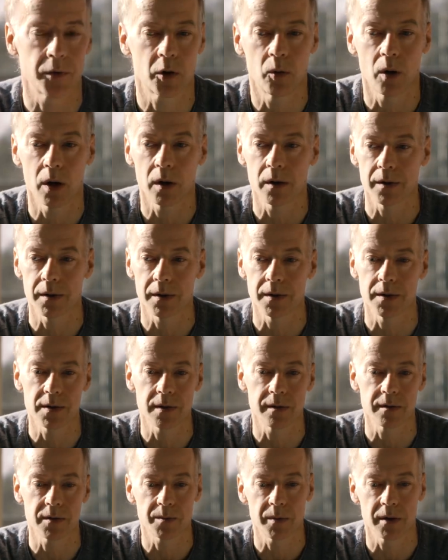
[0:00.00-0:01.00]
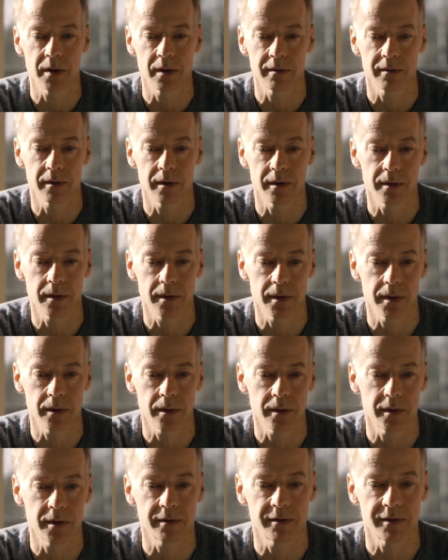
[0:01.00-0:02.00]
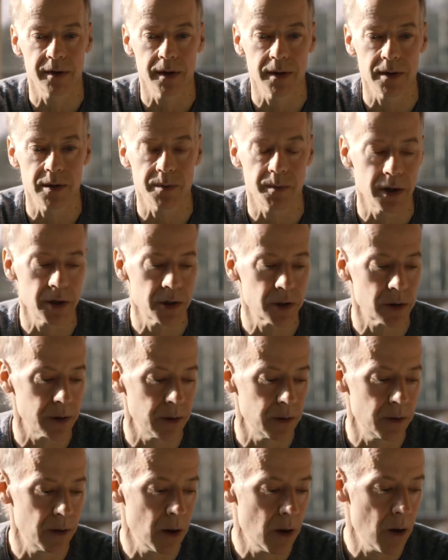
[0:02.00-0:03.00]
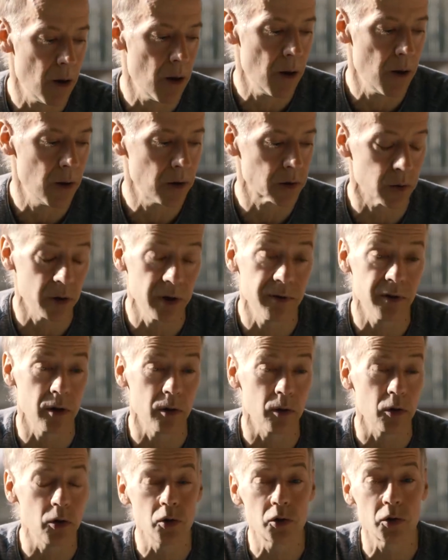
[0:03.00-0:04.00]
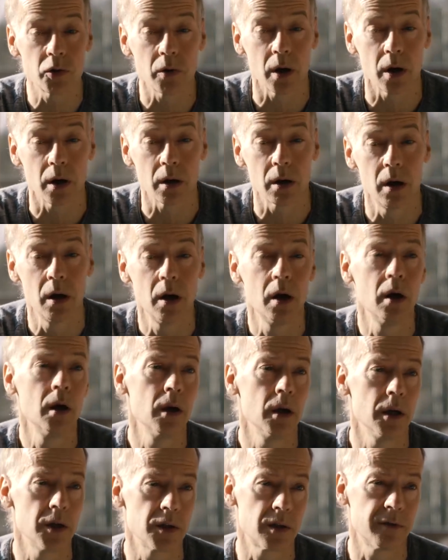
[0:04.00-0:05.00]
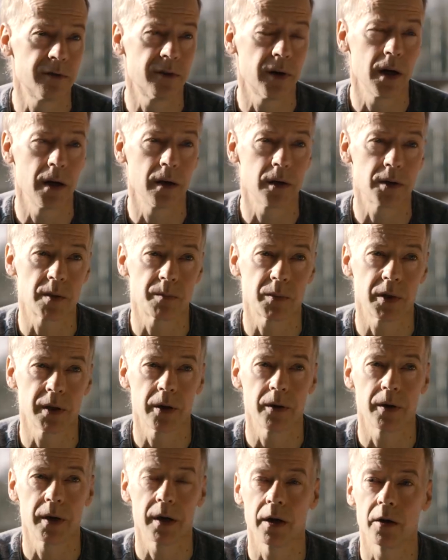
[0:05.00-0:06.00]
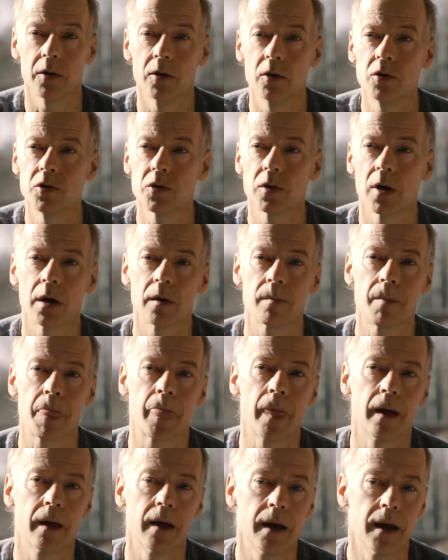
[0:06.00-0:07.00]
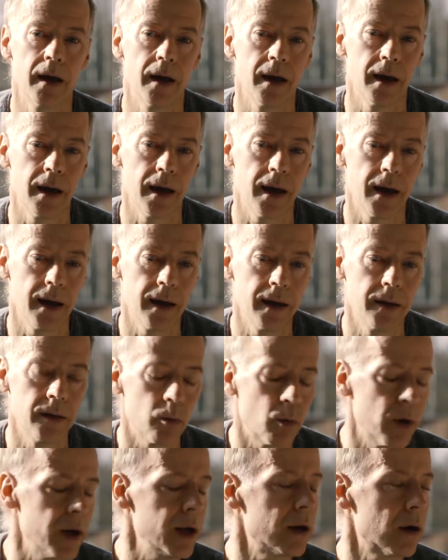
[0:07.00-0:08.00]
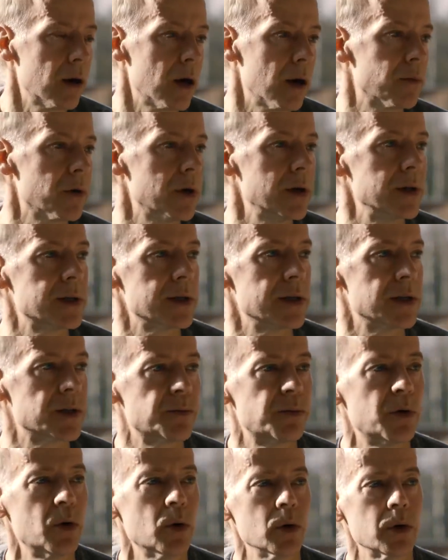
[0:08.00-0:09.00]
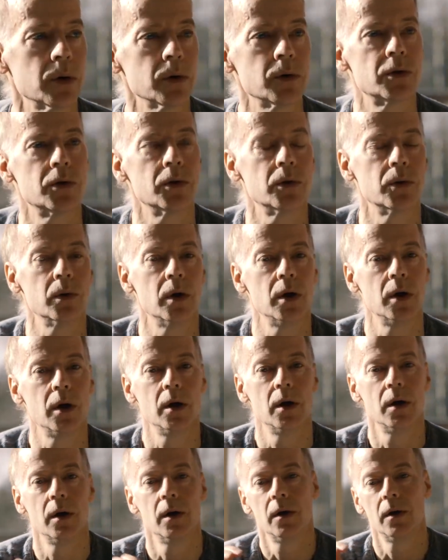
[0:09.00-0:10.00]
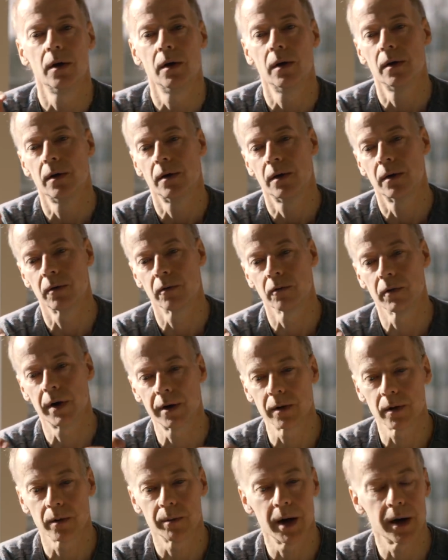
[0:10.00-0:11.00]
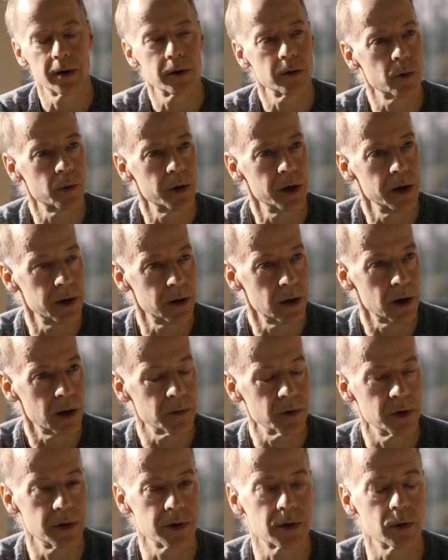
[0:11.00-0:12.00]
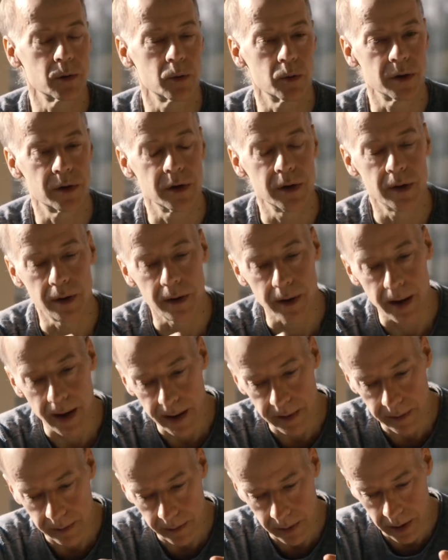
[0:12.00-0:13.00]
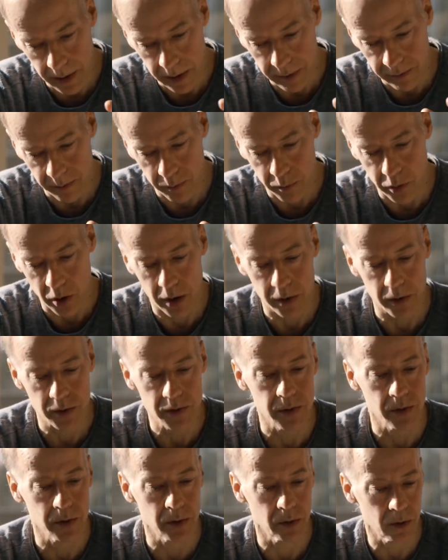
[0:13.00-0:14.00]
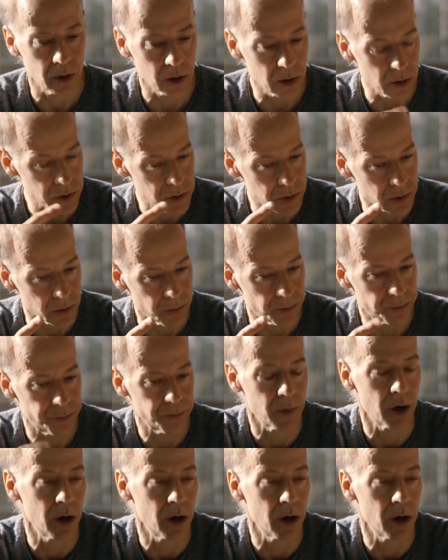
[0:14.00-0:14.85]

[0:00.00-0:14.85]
qualities that are defined spatially. So even a neutron is defined as a polarity, and a neutron, in the way it operates, is polar to regular matter, the way it operates. So within that kind of broader circle also,